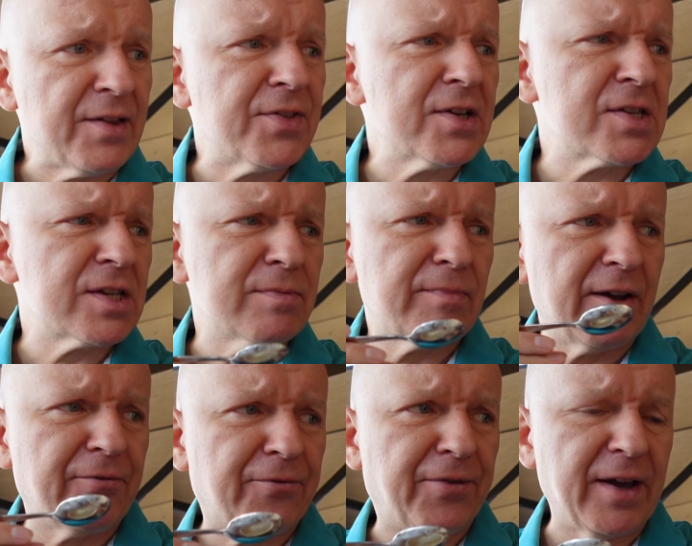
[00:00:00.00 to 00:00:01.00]
This is my
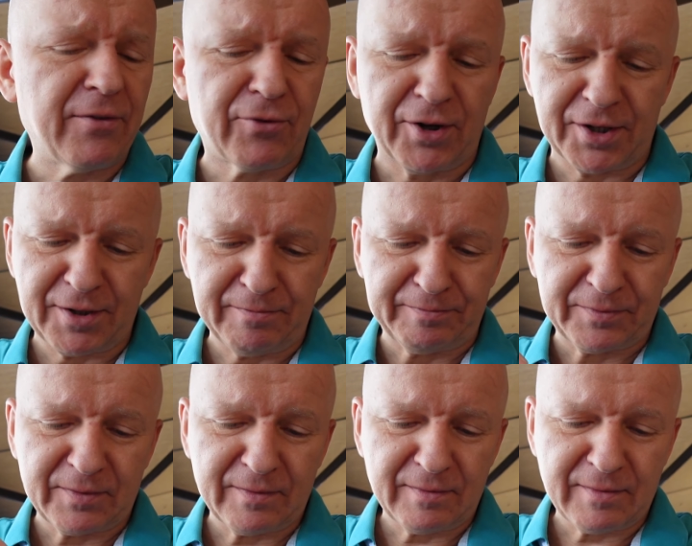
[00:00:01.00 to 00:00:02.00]
favorite
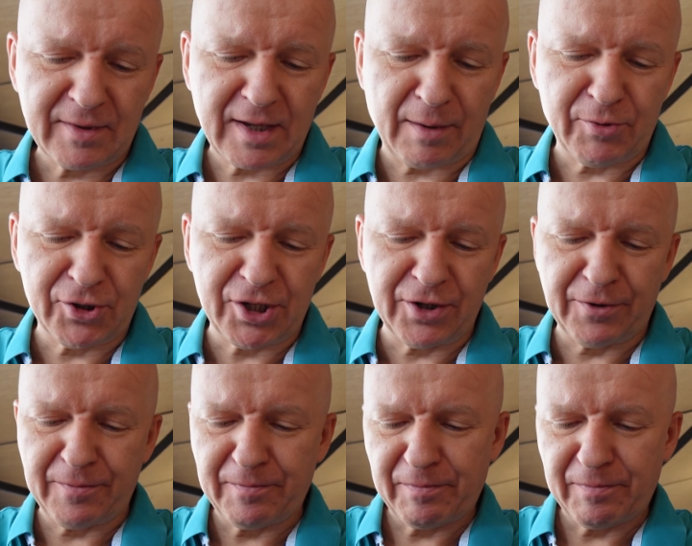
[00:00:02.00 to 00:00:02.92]
cappuccino.